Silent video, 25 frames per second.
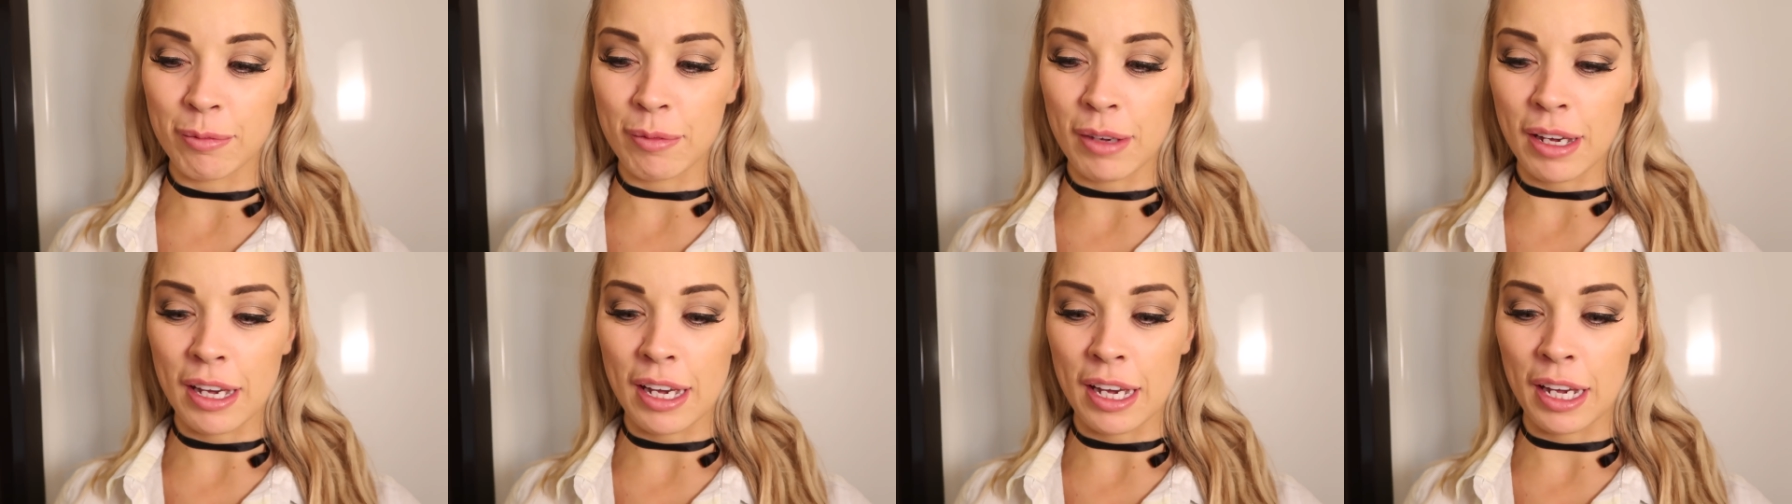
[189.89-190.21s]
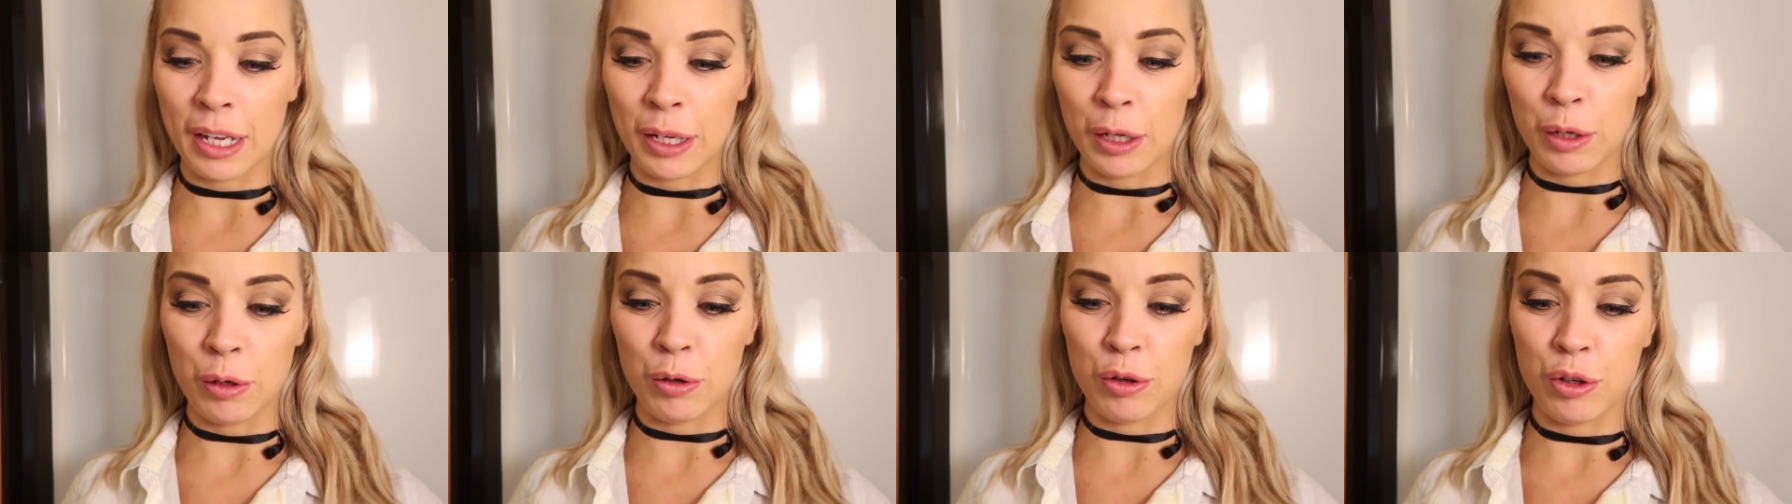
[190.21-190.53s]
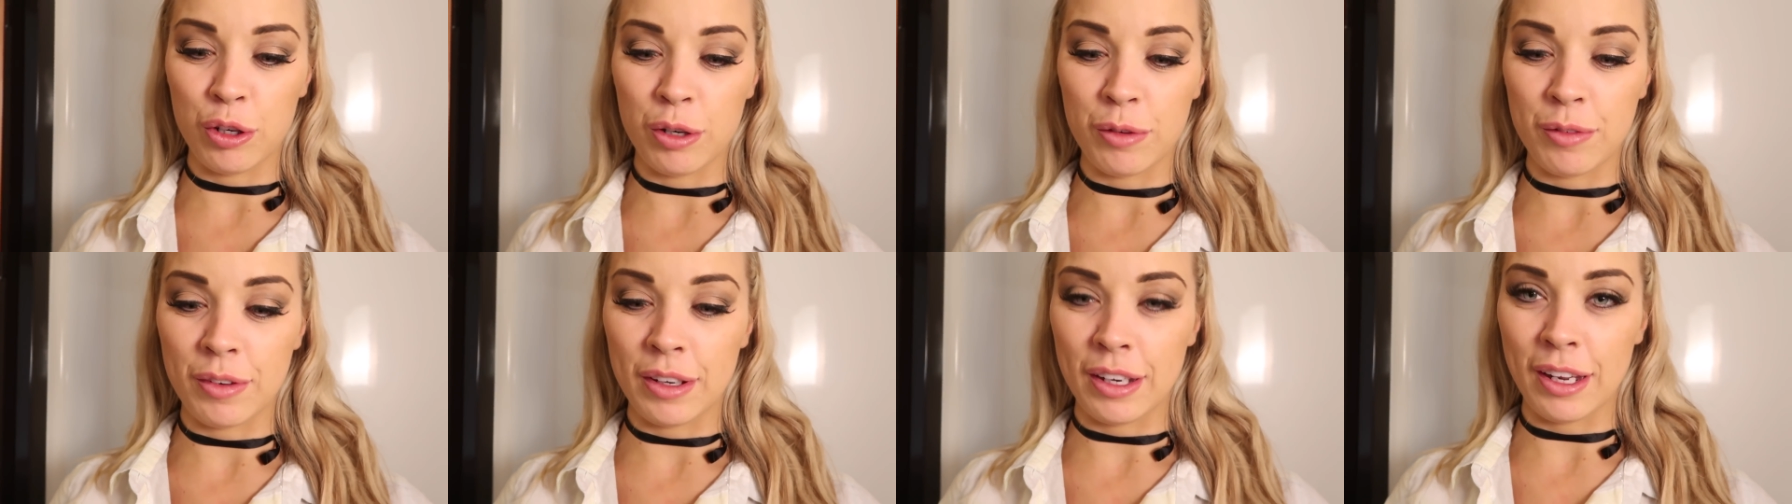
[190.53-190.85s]
my
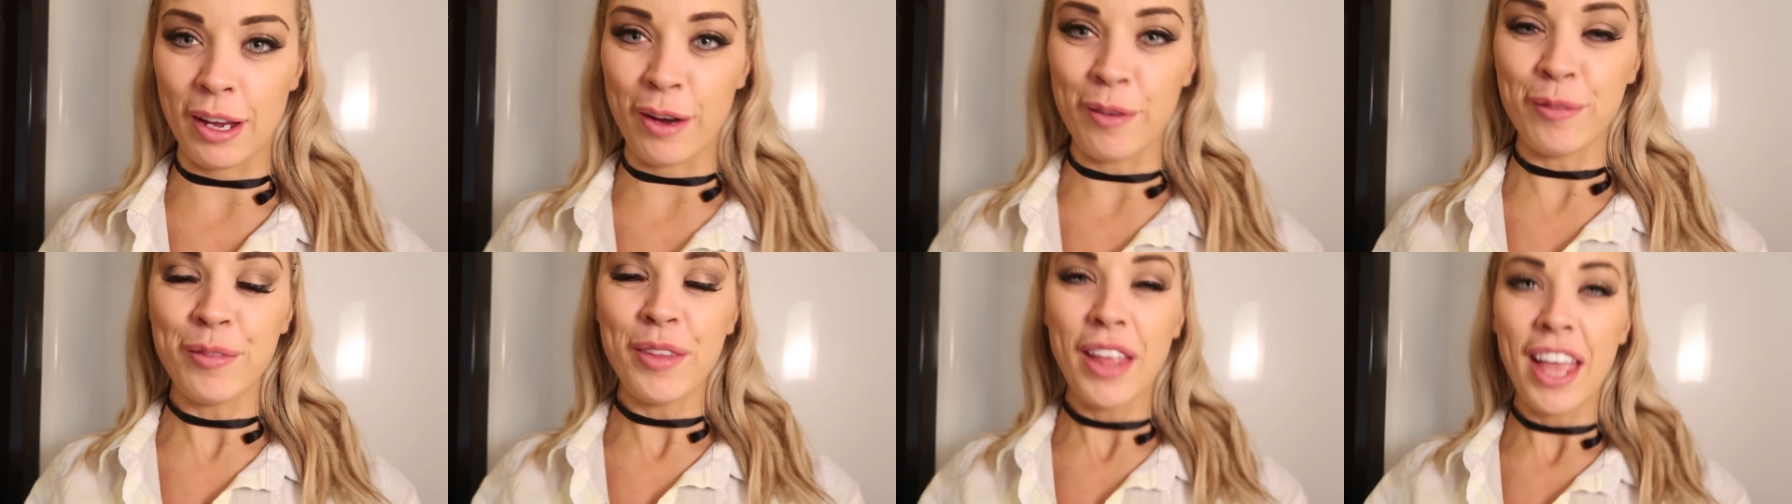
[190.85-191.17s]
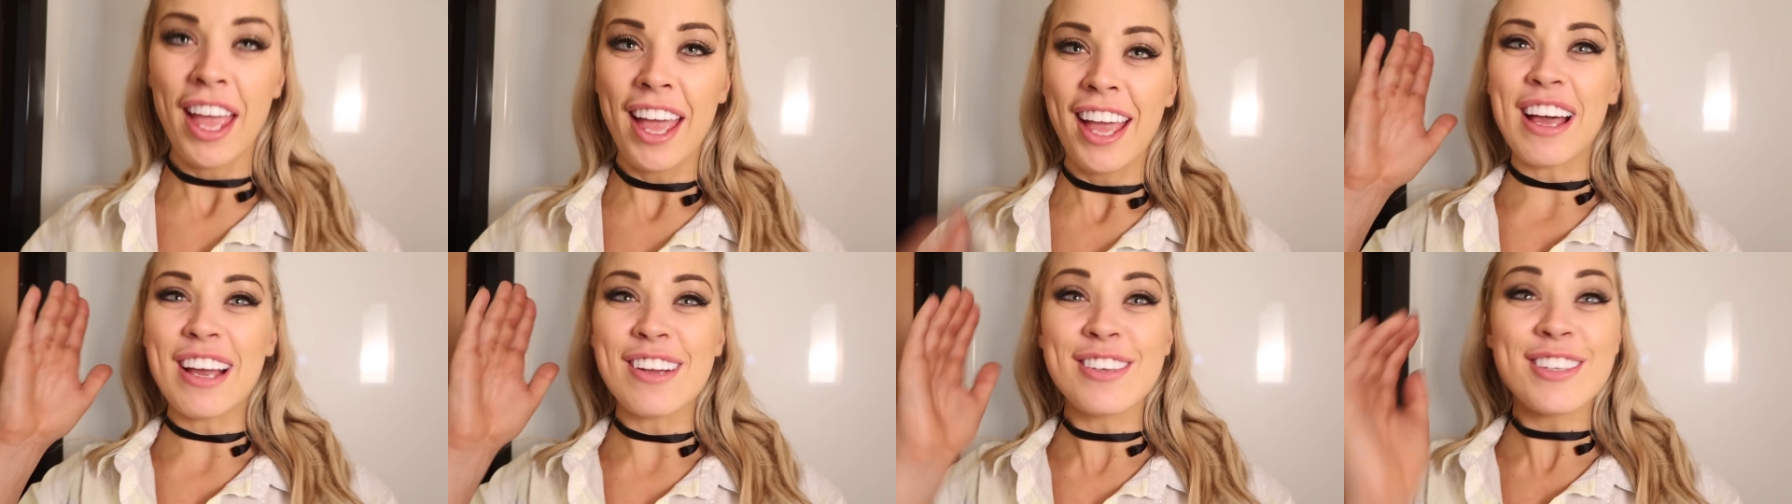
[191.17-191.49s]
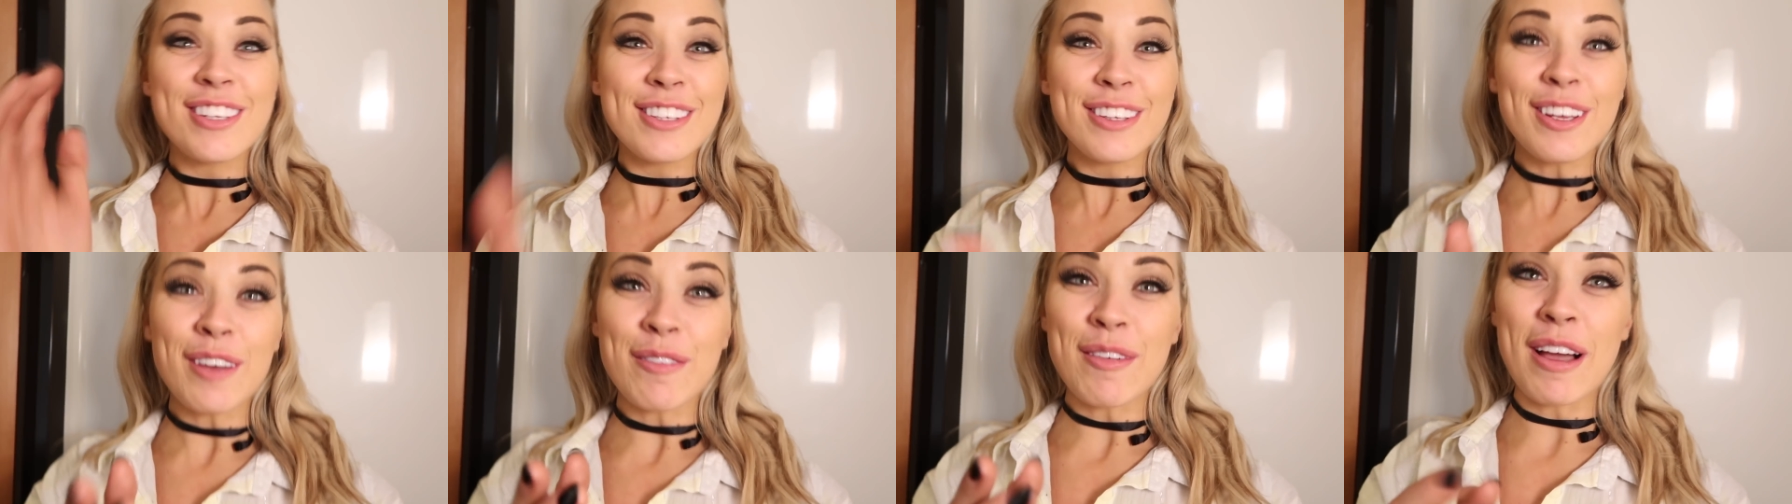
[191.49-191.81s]
YouTube video. I've
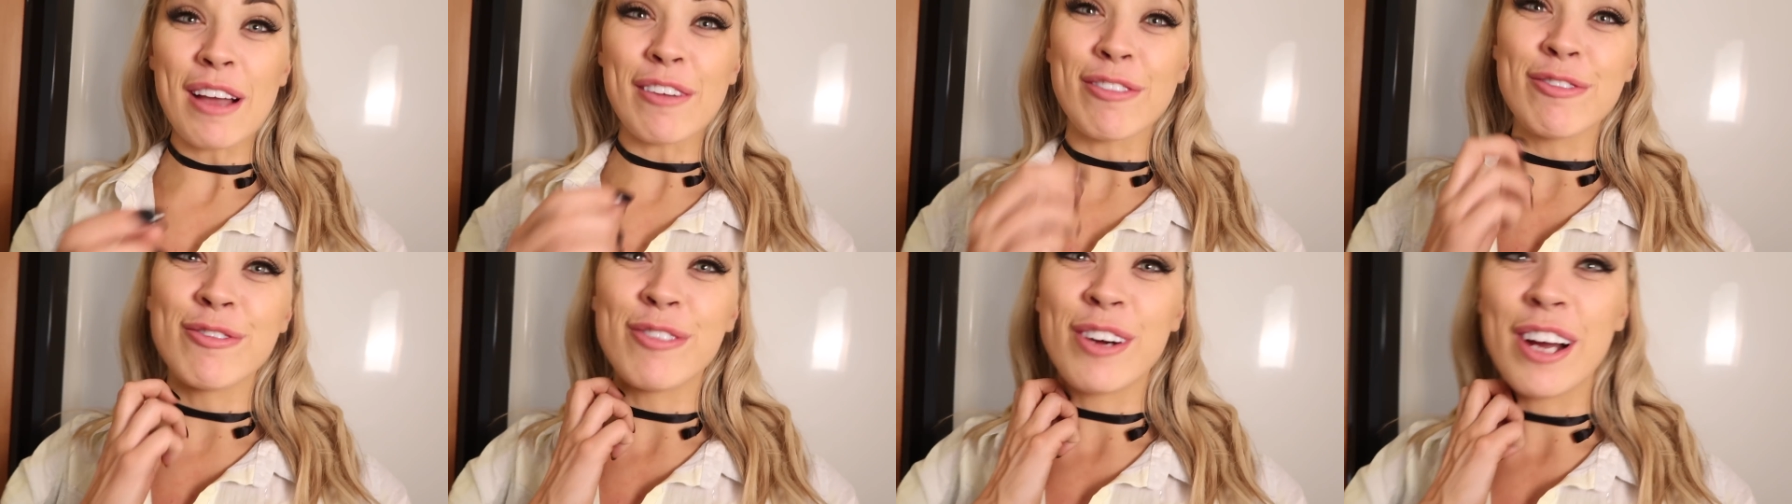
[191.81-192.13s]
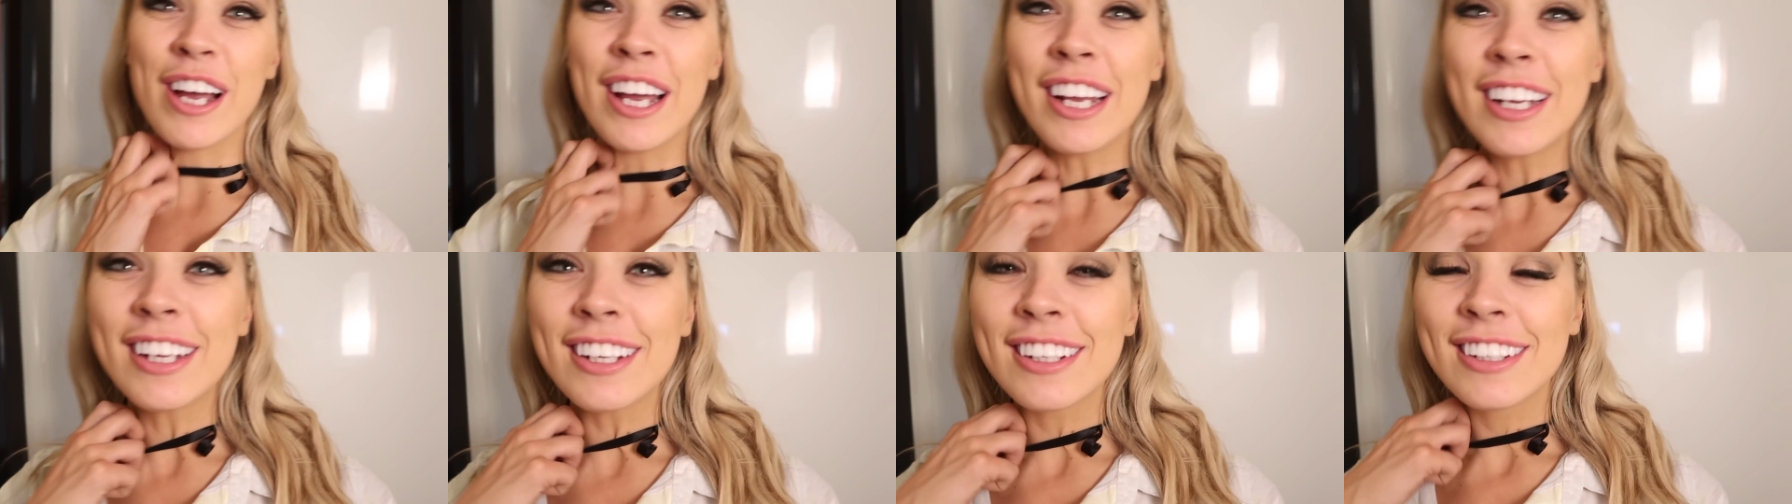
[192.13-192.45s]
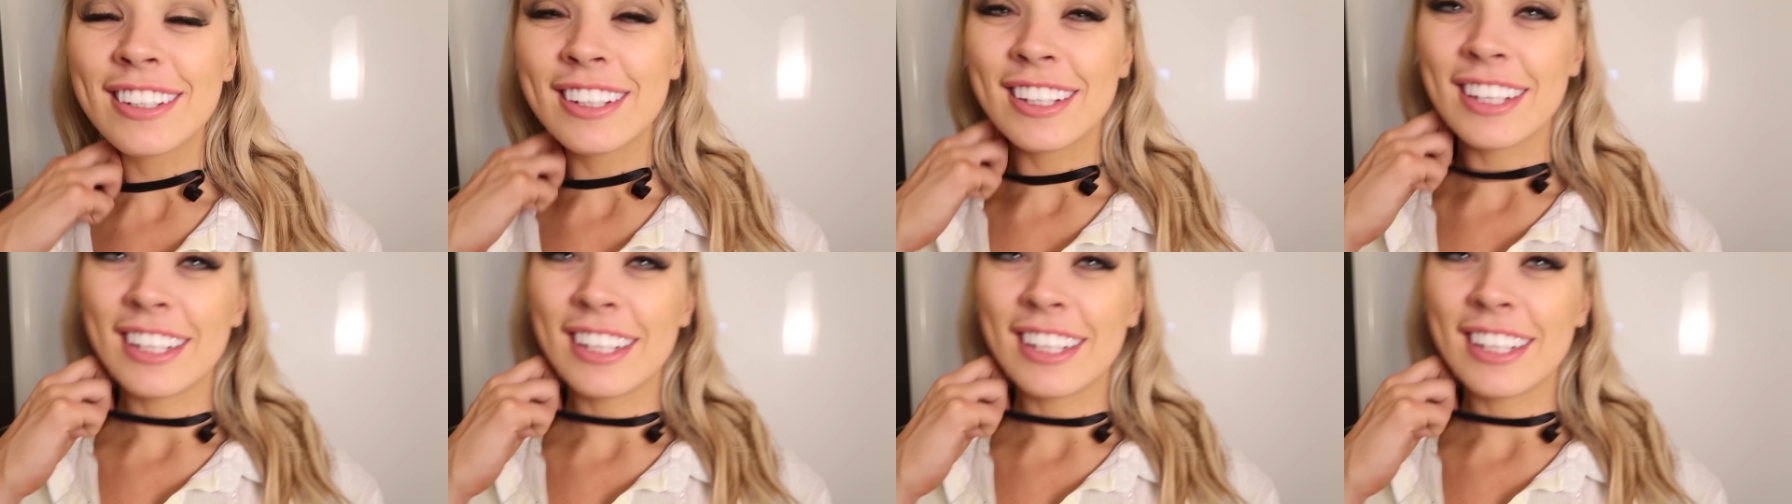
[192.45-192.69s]
just got back from work.